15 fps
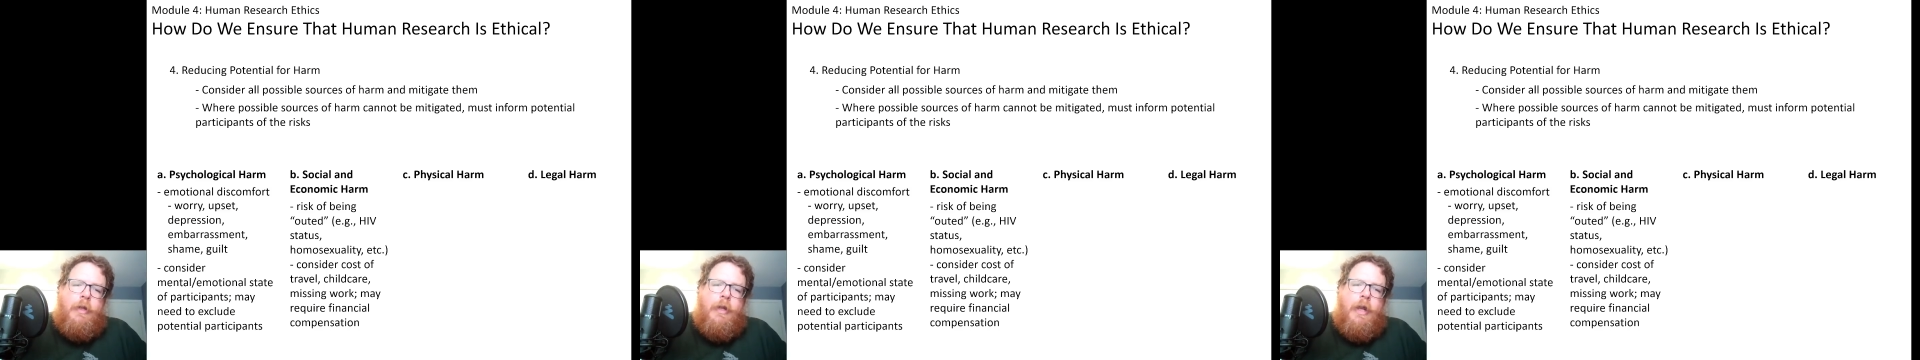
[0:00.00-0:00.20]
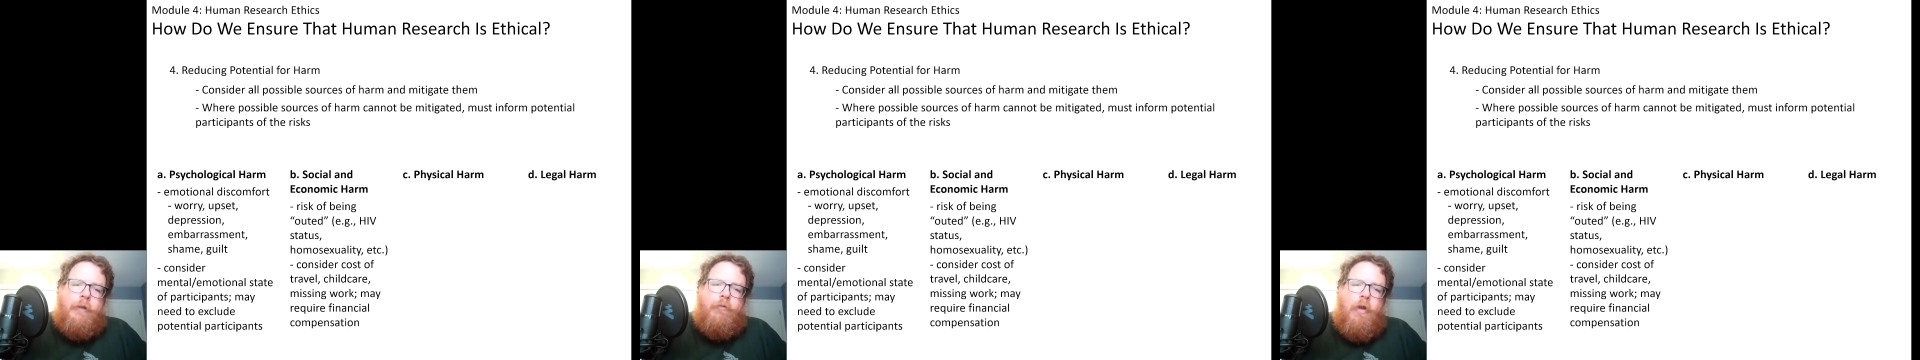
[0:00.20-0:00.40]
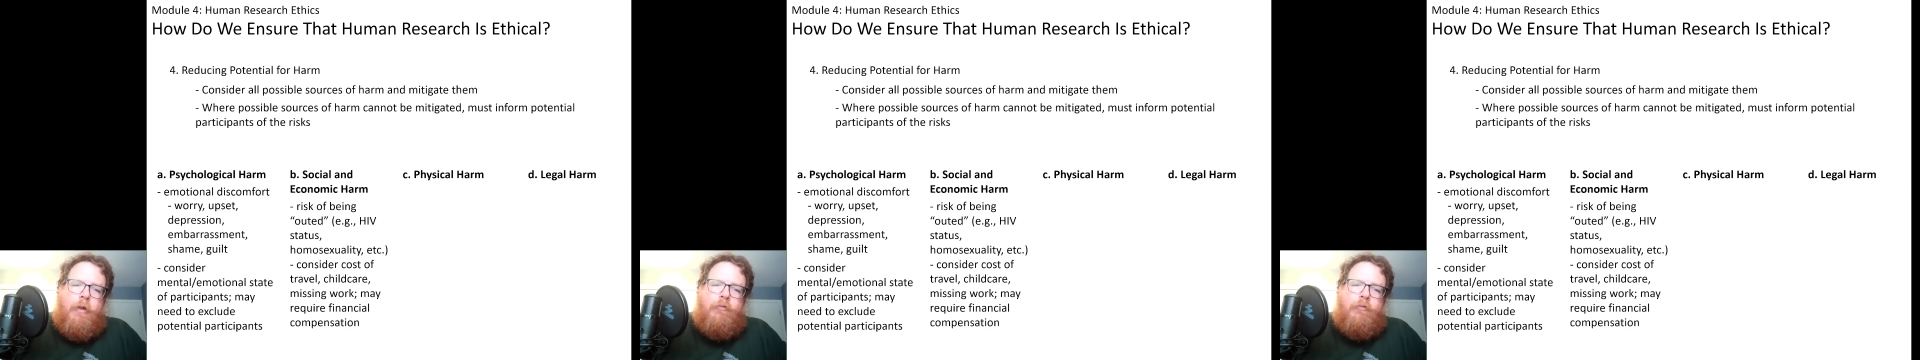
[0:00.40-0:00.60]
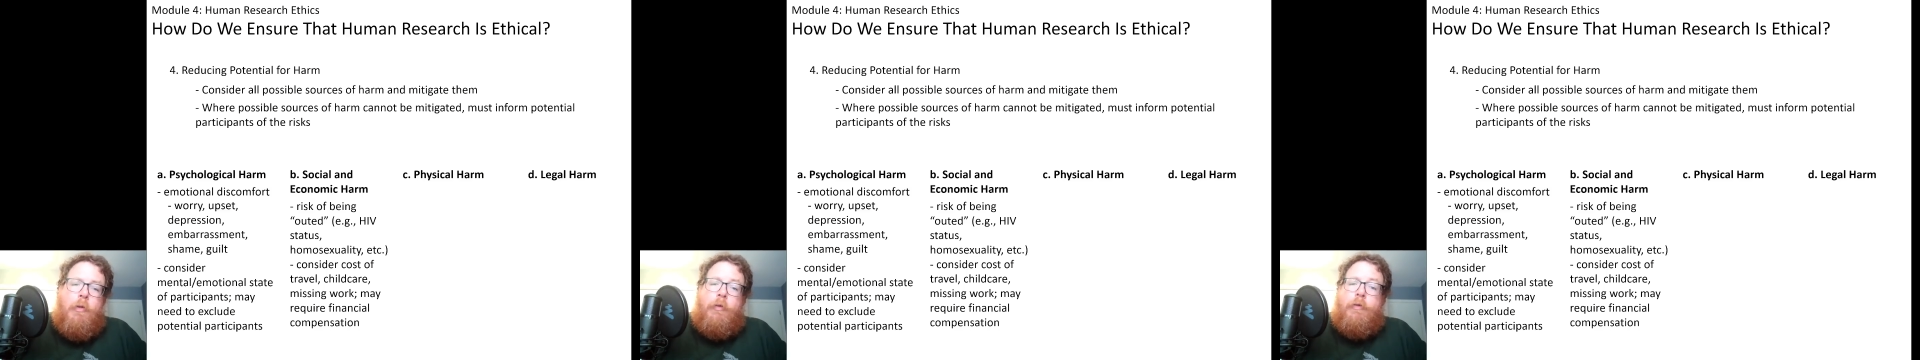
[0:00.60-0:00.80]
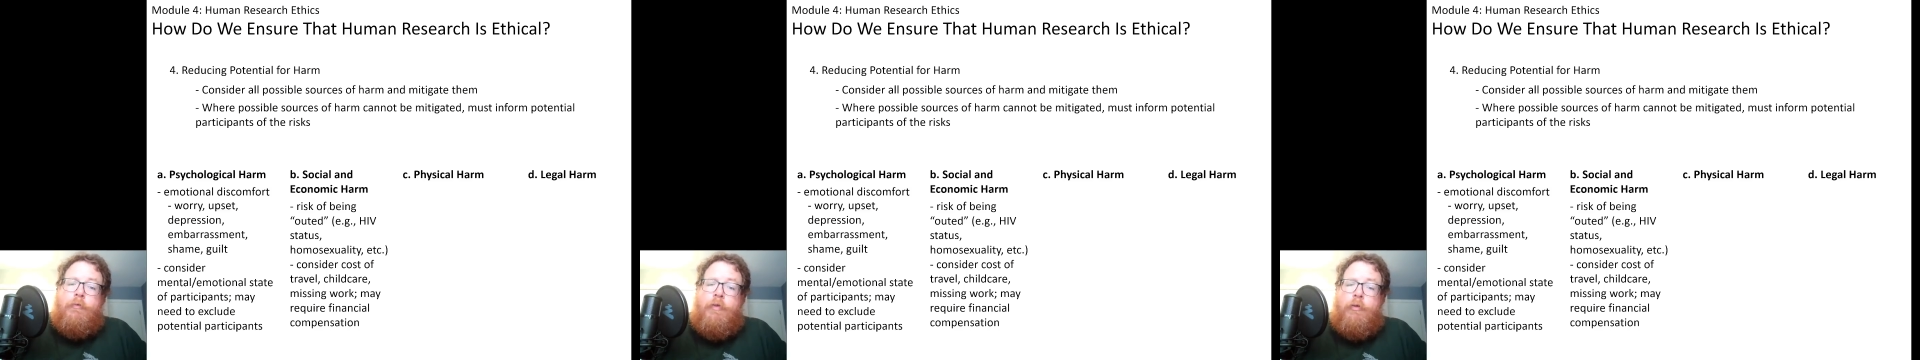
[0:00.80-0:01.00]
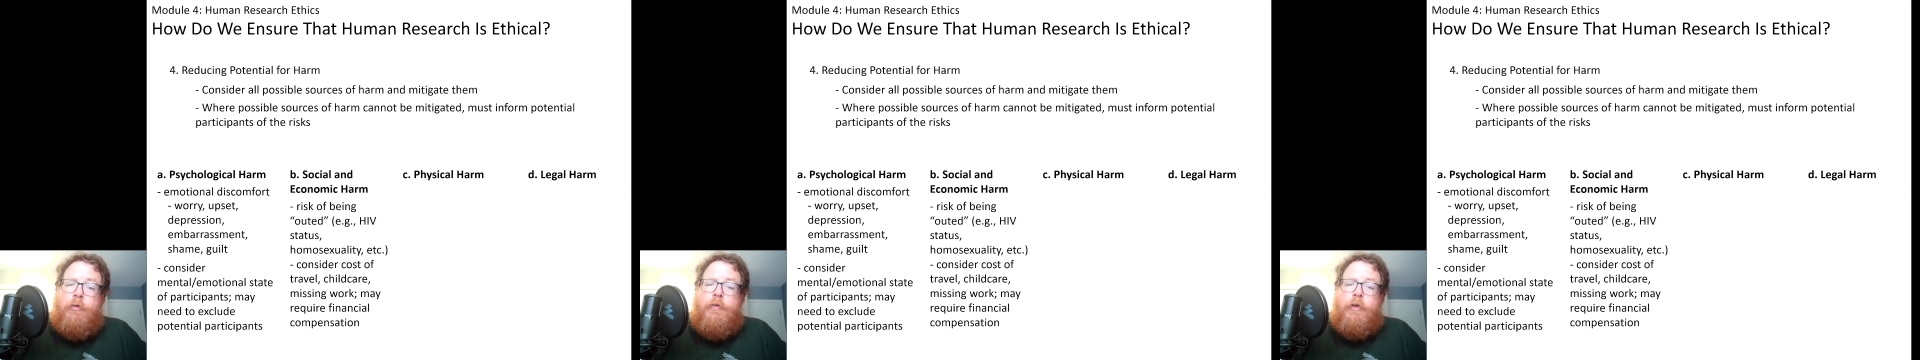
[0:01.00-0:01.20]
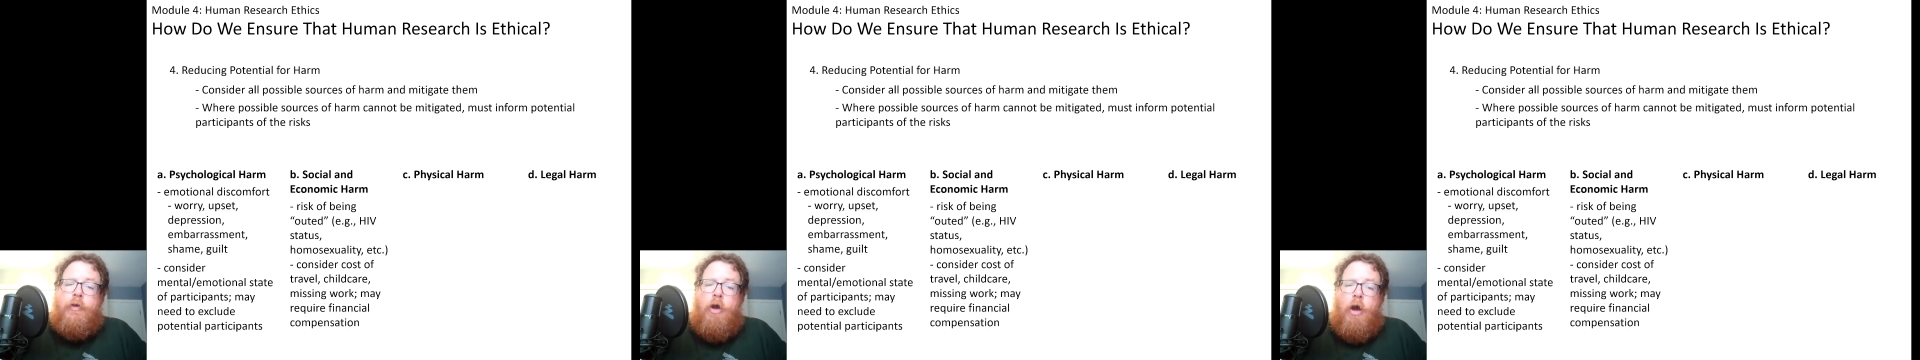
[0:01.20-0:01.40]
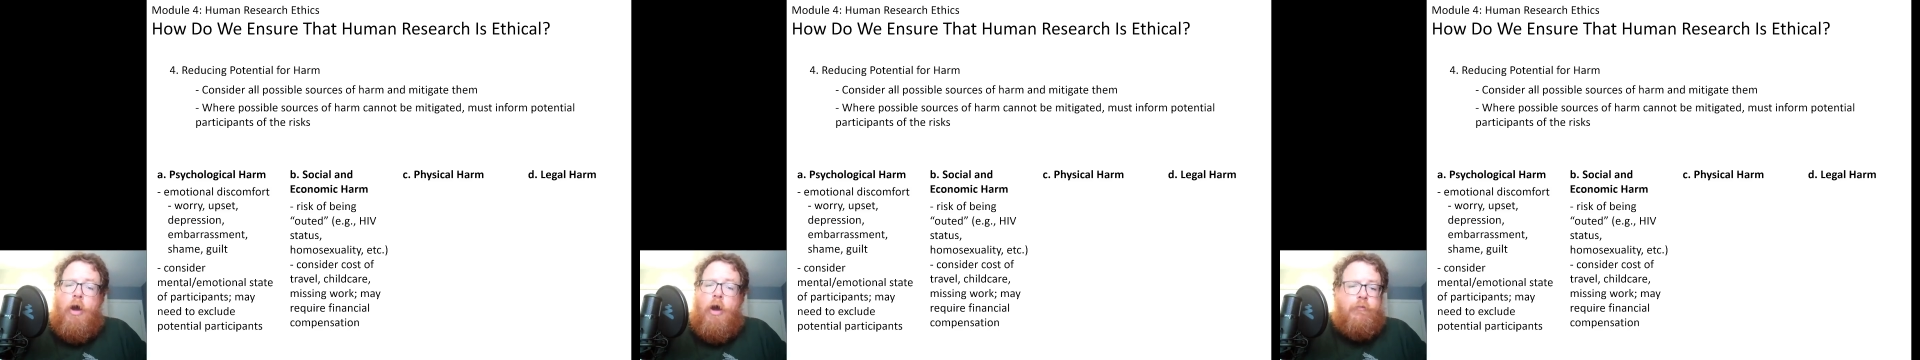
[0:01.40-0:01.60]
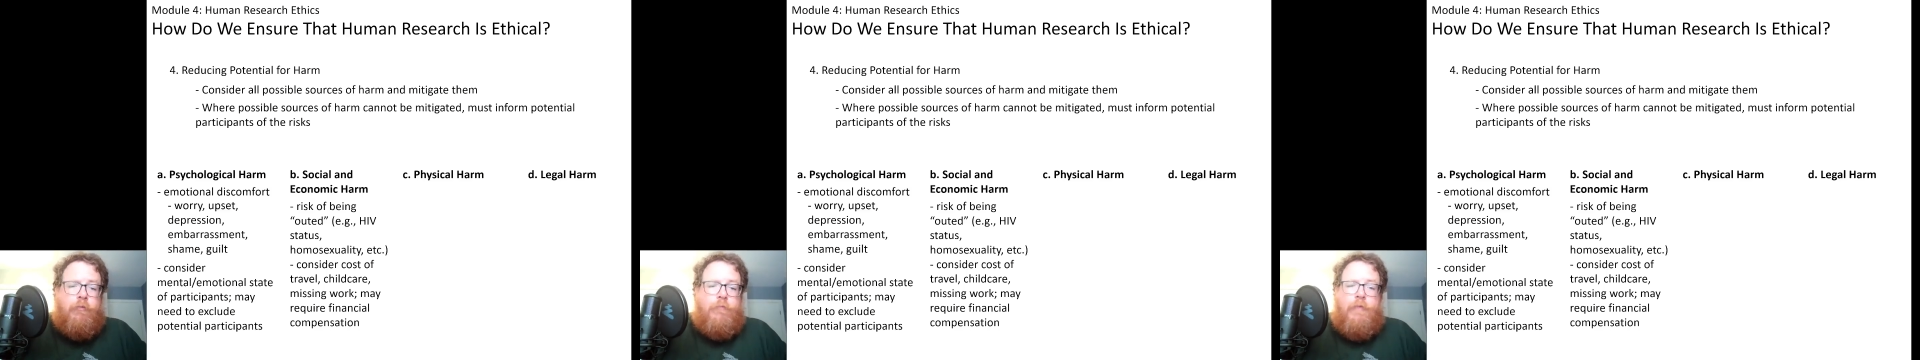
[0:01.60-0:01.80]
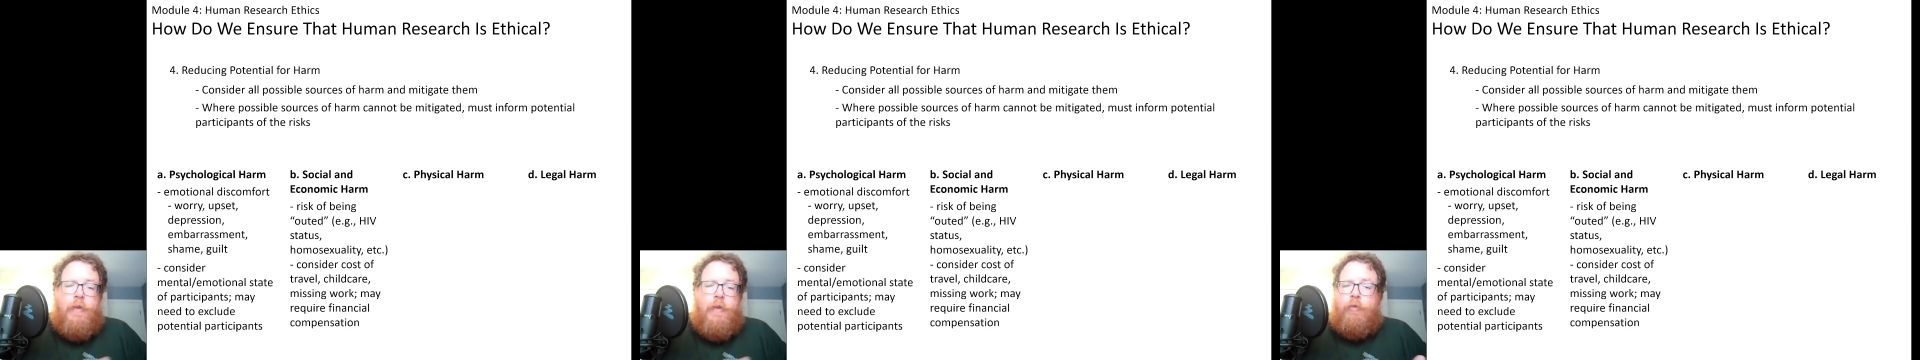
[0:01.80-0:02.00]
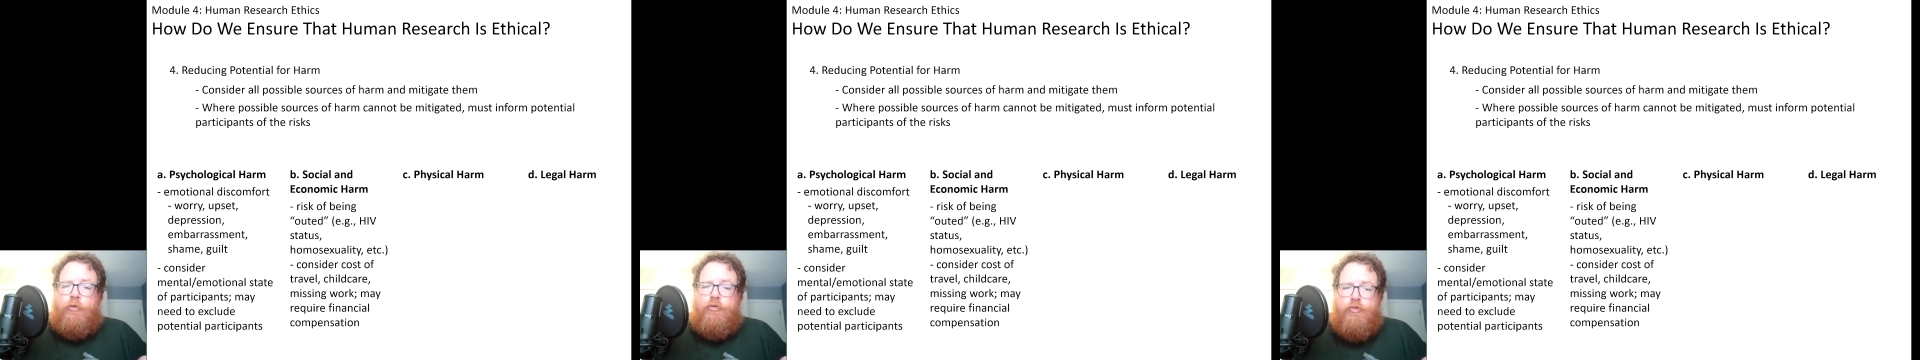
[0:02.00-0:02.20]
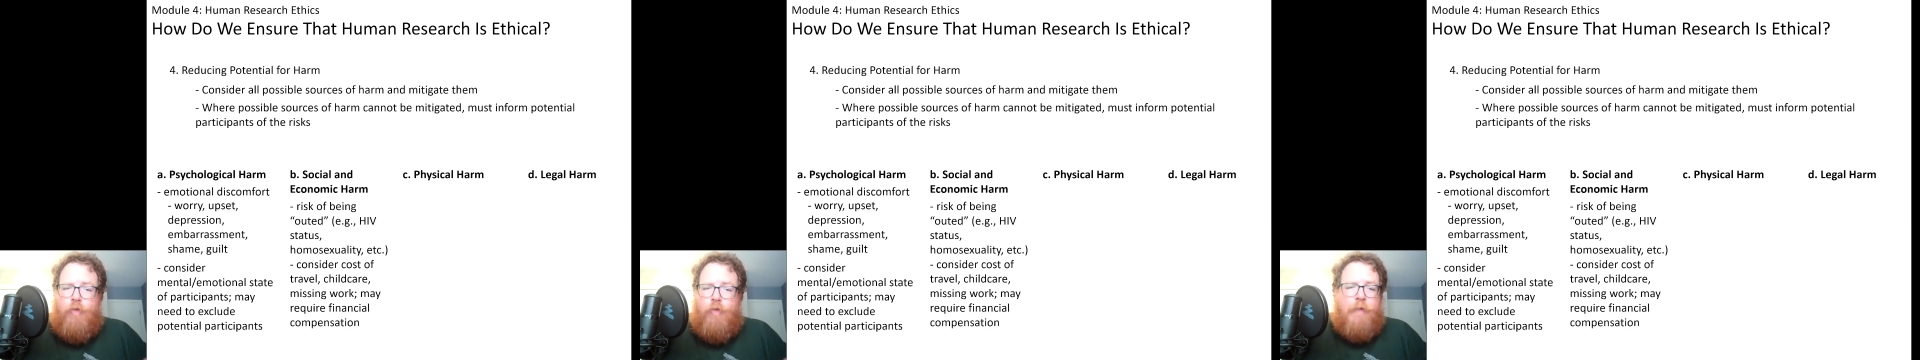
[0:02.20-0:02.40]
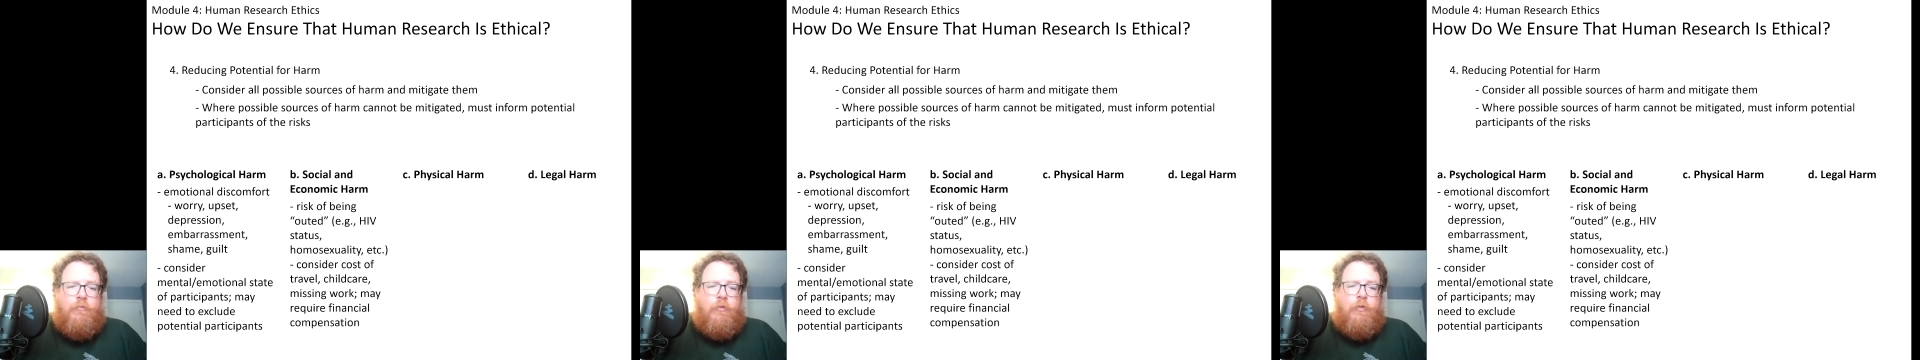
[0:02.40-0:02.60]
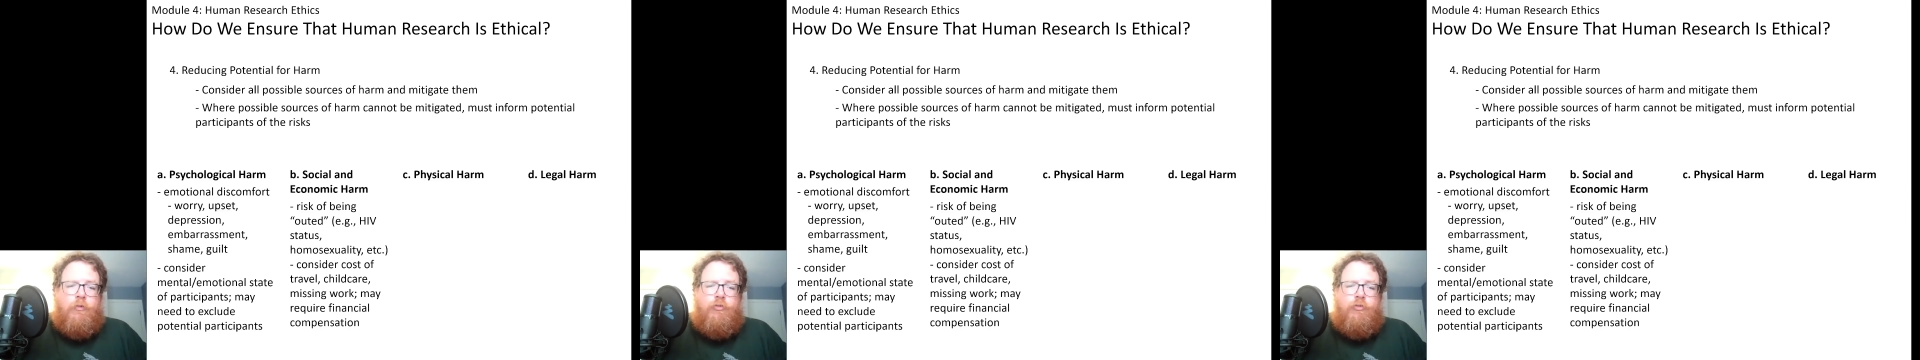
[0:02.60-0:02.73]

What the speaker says: it talks about considering the cost of things like travel,